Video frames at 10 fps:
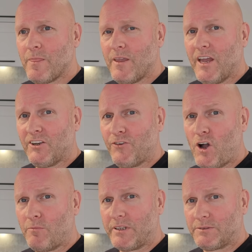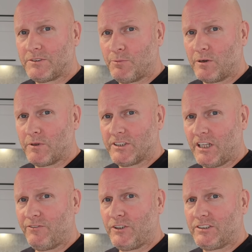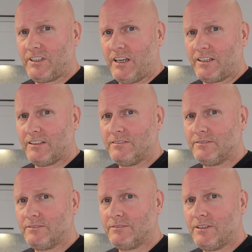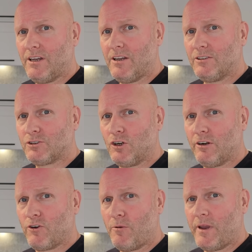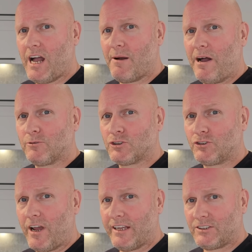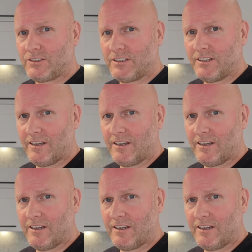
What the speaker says: and I forgot to bring my selfie stick. So I've got my arm outstretched,